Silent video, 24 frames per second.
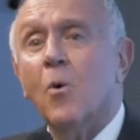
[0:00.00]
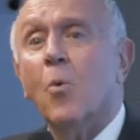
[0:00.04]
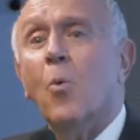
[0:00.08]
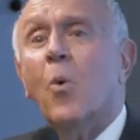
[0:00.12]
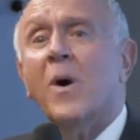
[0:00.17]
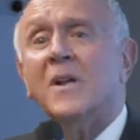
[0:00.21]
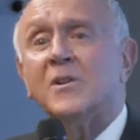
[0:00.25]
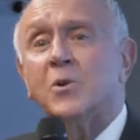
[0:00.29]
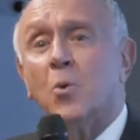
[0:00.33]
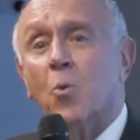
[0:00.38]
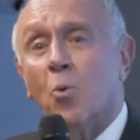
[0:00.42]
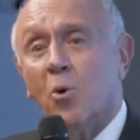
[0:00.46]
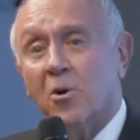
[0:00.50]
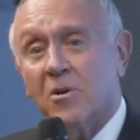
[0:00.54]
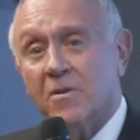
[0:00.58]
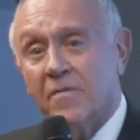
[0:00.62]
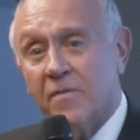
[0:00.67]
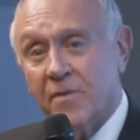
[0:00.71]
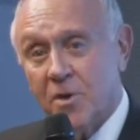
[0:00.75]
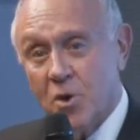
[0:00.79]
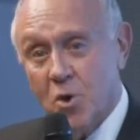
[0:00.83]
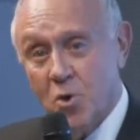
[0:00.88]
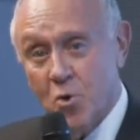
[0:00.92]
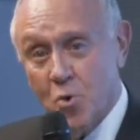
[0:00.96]
What's worked
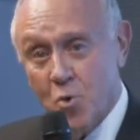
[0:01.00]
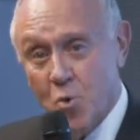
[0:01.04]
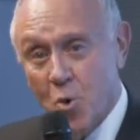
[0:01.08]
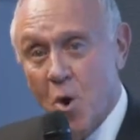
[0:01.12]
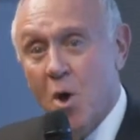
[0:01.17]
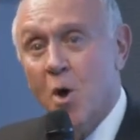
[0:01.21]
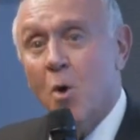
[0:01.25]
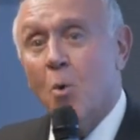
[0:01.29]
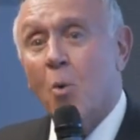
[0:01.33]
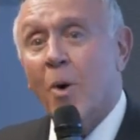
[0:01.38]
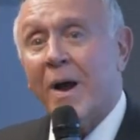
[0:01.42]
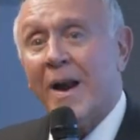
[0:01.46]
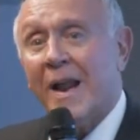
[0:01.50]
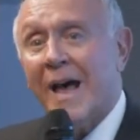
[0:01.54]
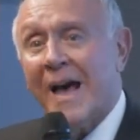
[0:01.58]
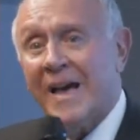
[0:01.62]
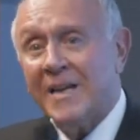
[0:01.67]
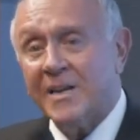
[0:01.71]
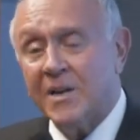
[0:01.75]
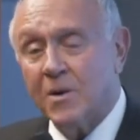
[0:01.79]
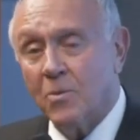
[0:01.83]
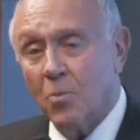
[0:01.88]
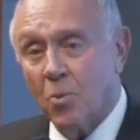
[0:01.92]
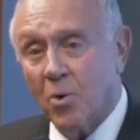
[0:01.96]
for you? What
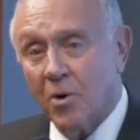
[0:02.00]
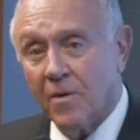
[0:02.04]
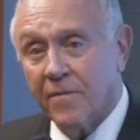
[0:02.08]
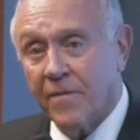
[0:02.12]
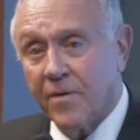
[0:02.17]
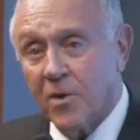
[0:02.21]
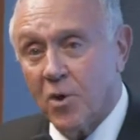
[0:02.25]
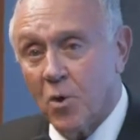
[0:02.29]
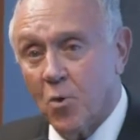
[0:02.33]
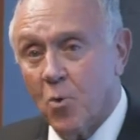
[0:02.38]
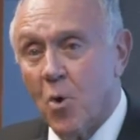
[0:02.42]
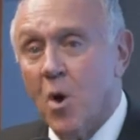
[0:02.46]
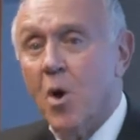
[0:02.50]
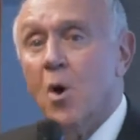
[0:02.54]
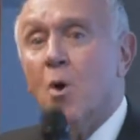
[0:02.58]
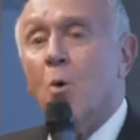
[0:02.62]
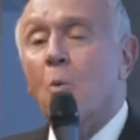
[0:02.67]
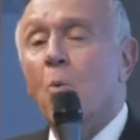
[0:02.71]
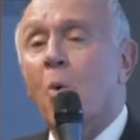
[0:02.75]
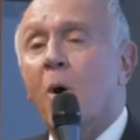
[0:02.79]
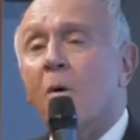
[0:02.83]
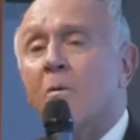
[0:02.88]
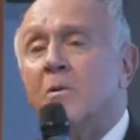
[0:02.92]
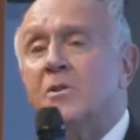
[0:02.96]
hasn't worked for you?
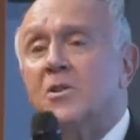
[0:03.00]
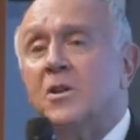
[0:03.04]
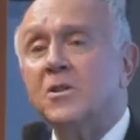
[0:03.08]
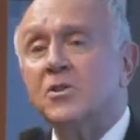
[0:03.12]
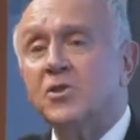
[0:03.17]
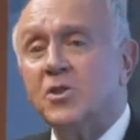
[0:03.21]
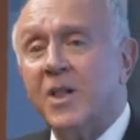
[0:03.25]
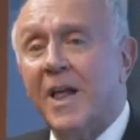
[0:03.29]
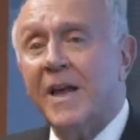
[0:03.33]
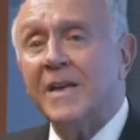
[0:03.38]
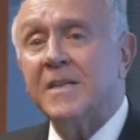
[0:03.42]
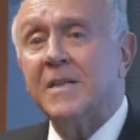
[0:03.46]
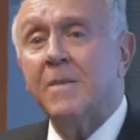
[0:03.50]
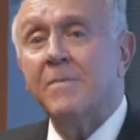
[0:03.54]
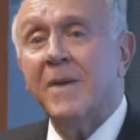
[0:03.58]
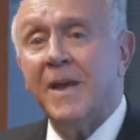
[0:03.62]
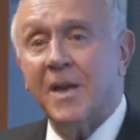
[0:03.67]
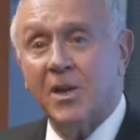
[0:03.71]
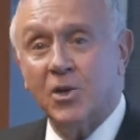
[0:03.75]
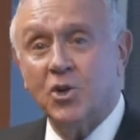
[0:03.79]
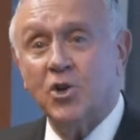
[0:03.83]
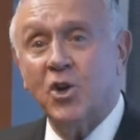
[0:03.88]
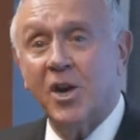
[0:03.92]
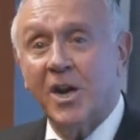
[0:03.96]
What would you like to
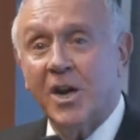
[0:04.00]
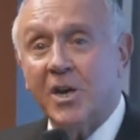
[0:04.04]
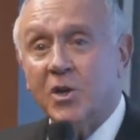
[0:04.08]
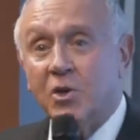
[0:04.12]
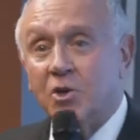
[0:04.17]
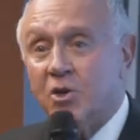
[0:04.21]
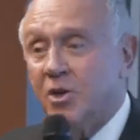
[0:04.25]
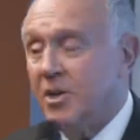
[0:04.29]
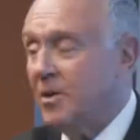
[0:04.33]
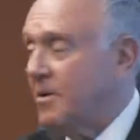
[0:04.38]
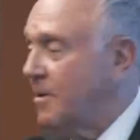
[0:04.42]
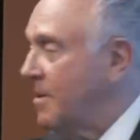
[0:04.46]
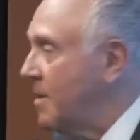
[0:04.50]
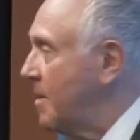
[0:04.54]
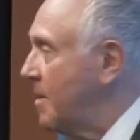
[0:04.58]
make a change in?